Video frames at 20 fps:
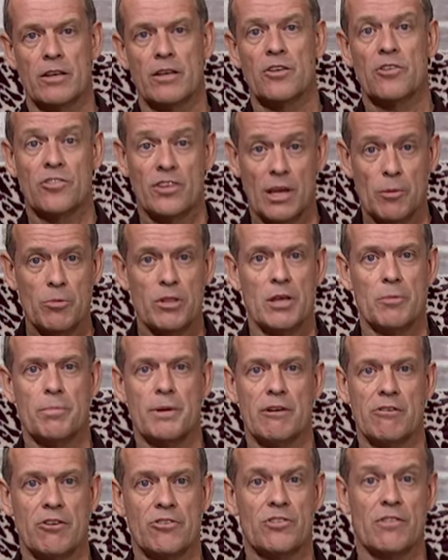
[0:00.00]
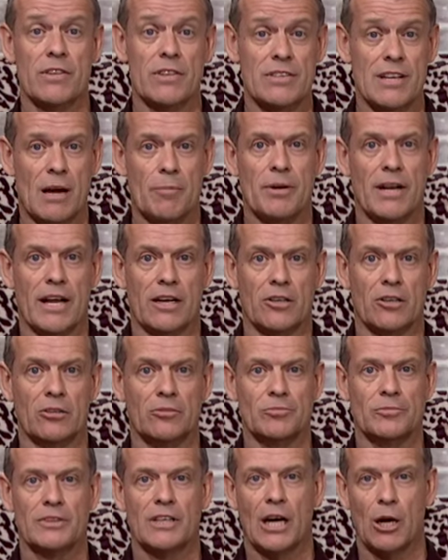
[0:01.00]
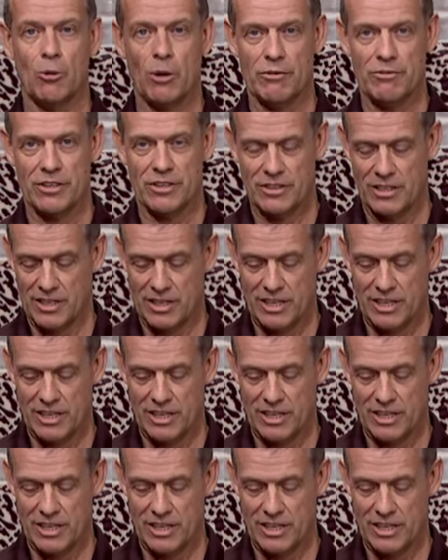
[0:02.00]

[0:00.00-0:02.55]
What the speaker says: Same with the appearance of the tabernacle. However,